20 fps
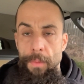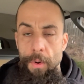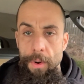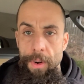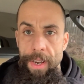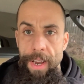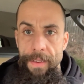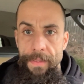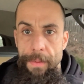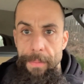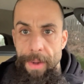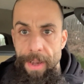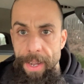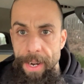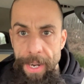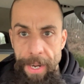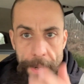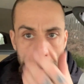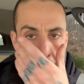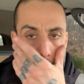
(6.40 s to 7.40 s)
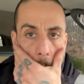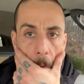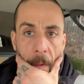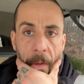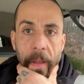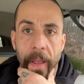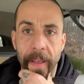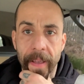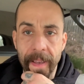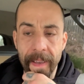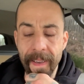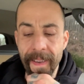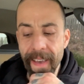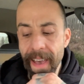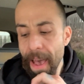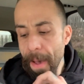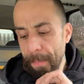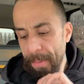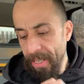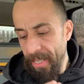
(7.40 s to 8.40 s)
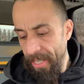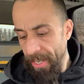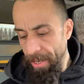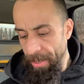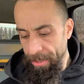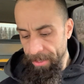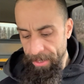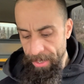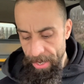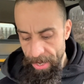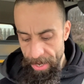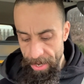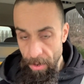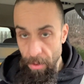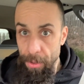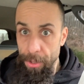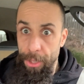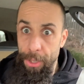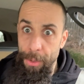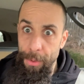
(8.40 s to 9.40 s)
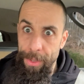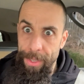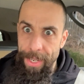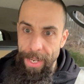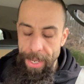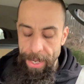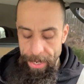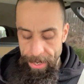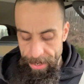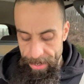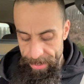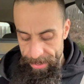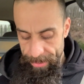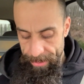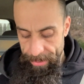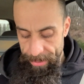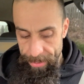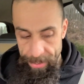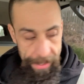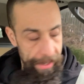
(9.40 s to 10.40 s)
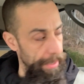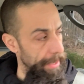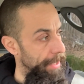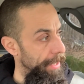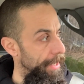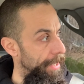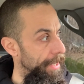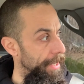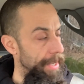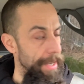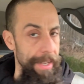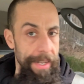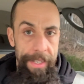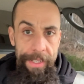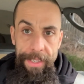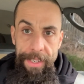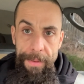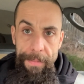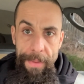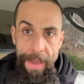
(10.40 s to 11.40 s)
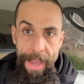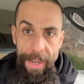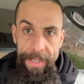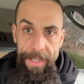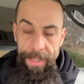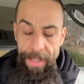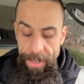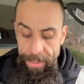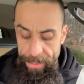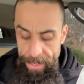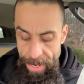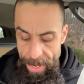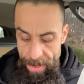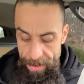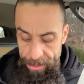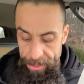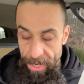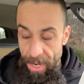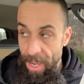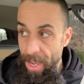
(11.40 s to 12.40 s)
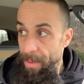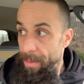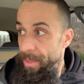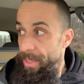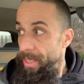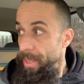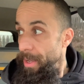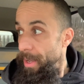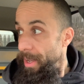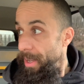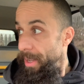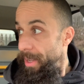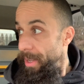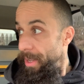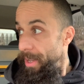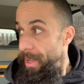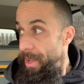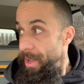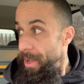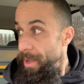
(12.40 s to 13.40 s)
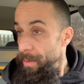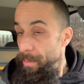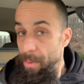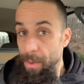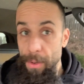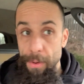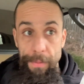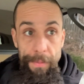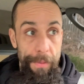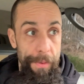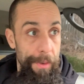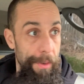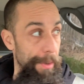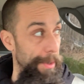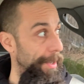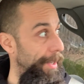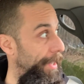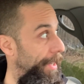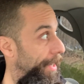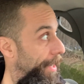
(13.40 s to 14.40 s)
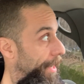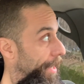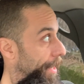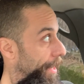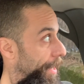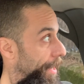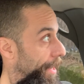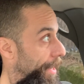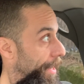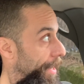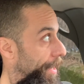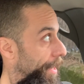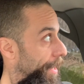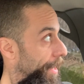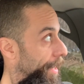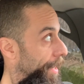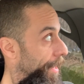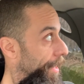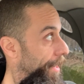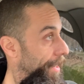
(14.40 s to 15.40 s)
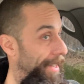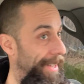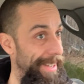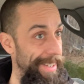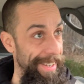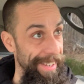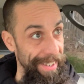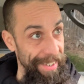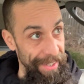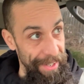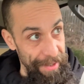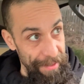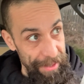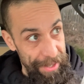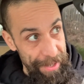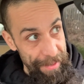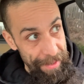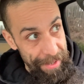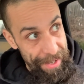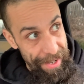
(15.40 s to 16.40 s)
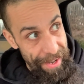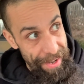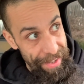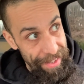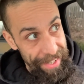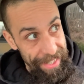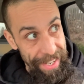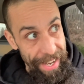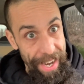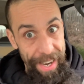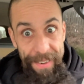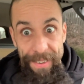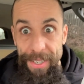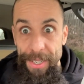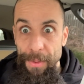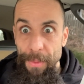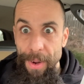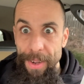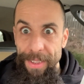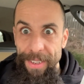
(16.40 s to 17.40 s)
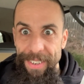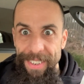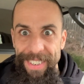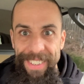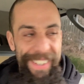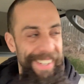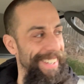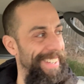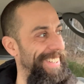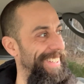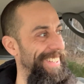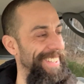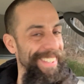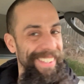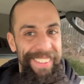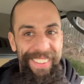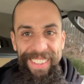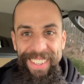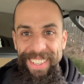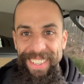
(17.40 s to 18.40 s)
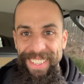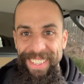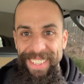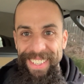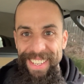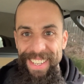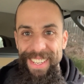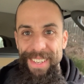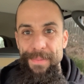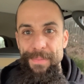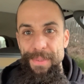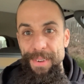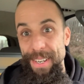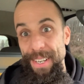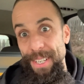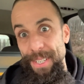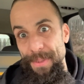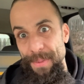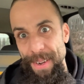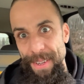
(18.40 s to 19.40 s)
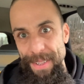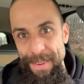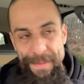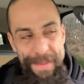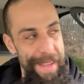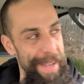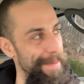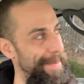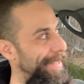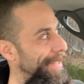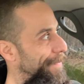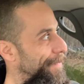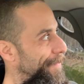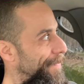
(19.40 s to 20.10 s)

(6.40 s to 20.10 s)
morning, everybody. Happy Tuesday or Tuesday. Let's get back to that tile job. It's a beautiful, I don't know what you would call this, Irish weather, all right, British weather maybe.